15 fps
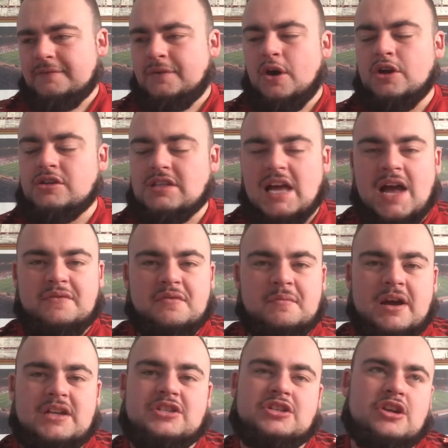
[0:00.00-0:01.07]
First half, we
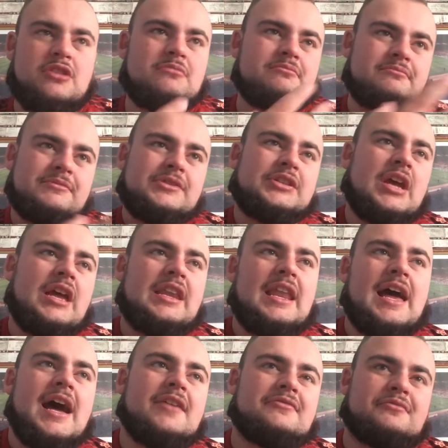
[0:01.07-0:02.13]
matched them. Second
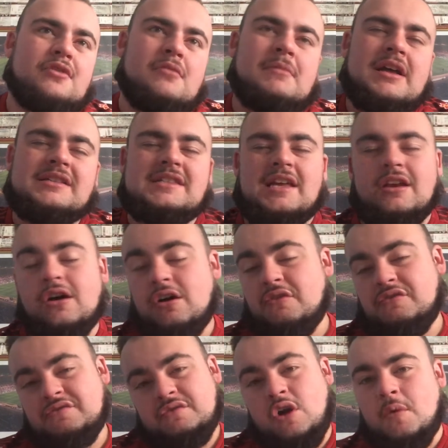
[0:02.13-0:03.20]
half, got a man sent
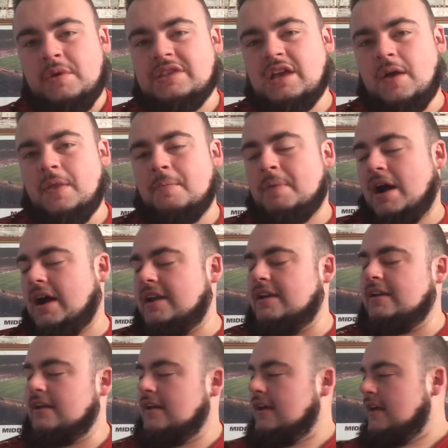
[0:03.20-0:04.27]
off, all went down the
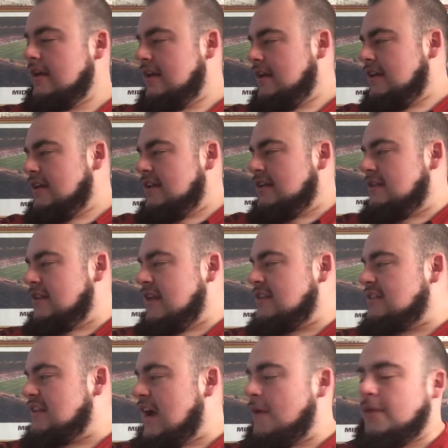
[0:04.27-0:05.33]
pan.
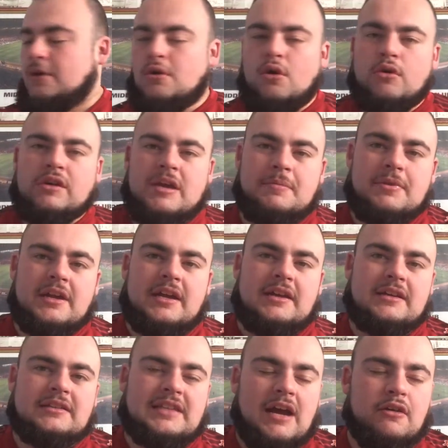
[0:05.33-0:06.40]
Let's start with the goalkeeper
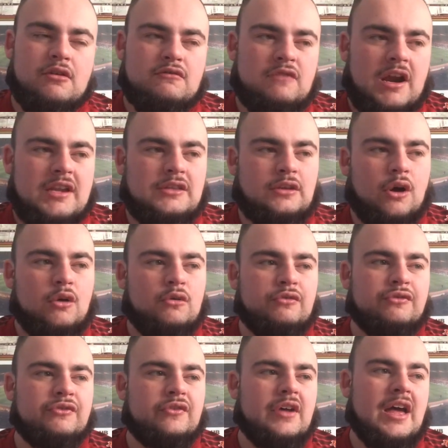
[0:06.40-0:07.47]
then, Darren
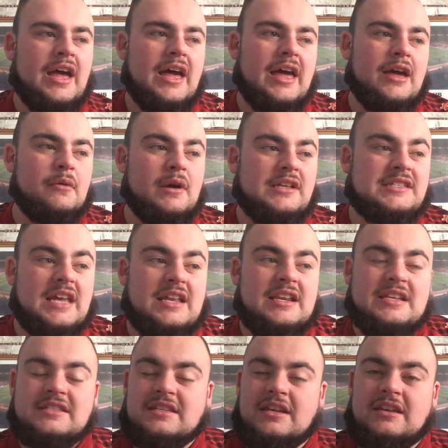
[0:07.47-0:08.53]
Randolph, who I said,
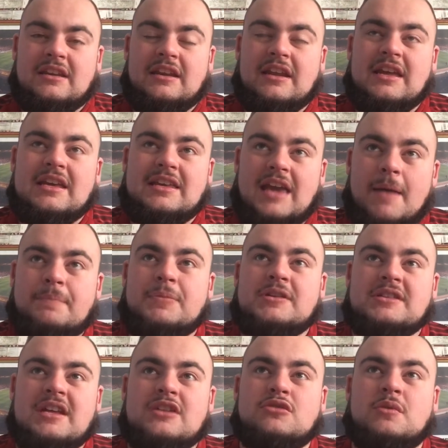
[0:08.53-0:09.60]
listen, he kept
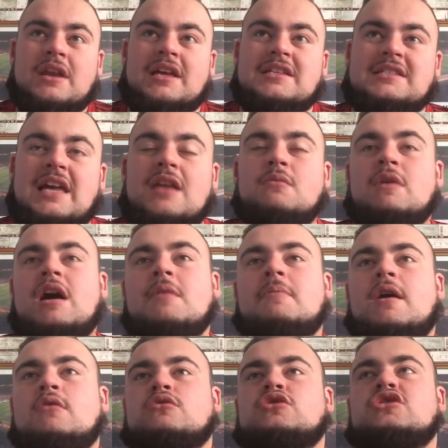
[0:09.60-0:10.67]
us in it to an extent
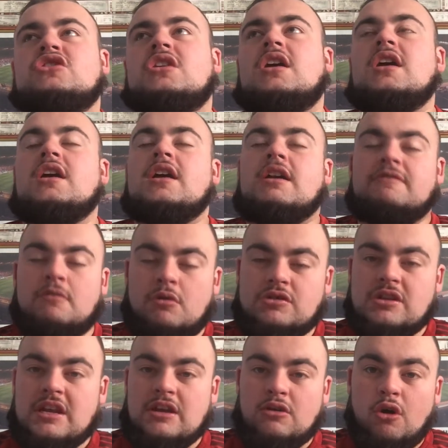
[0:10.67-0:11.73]
whereabouts. If he
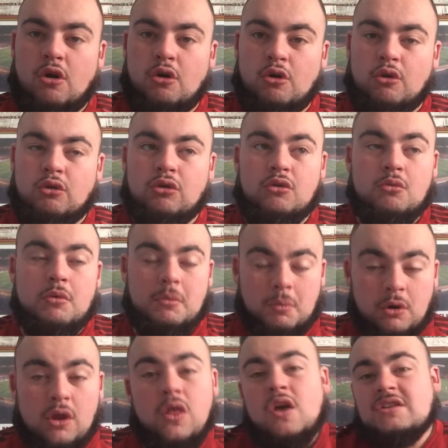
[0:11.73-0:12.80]
wasn't in goal, we
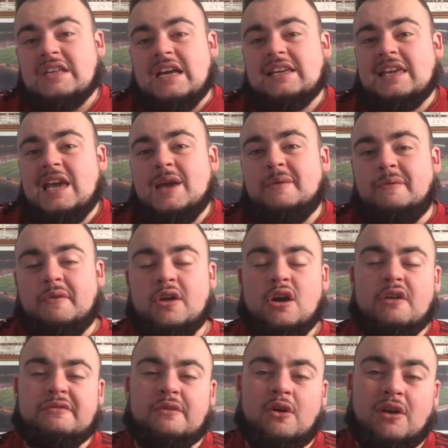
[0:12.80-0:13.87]
would have lost that game
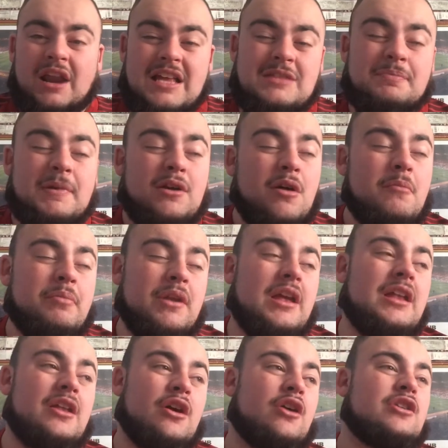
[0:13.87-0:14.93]
3-4. Let's be
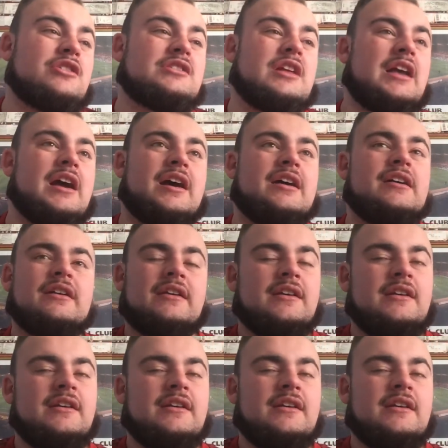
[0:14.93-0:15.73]
completely honest here.